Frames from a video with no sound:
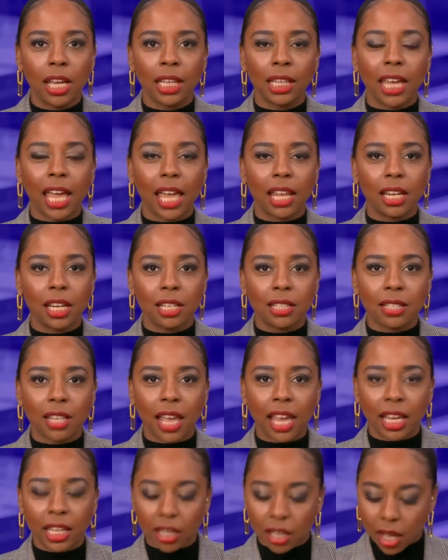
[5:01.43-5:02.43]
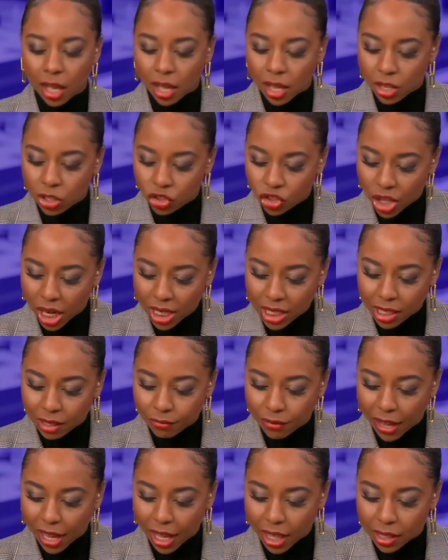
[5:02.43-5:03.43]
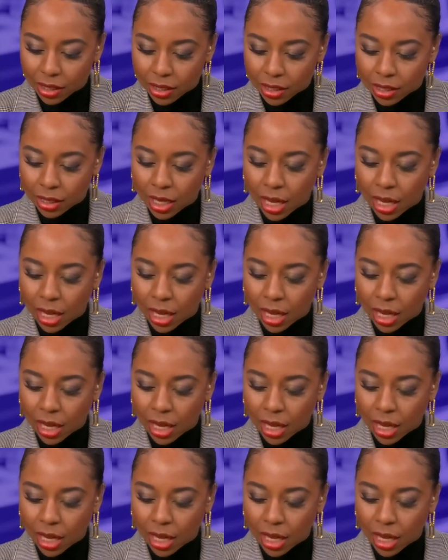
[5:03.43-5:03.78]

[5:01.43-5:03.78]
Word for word: candidates like J.D. Vance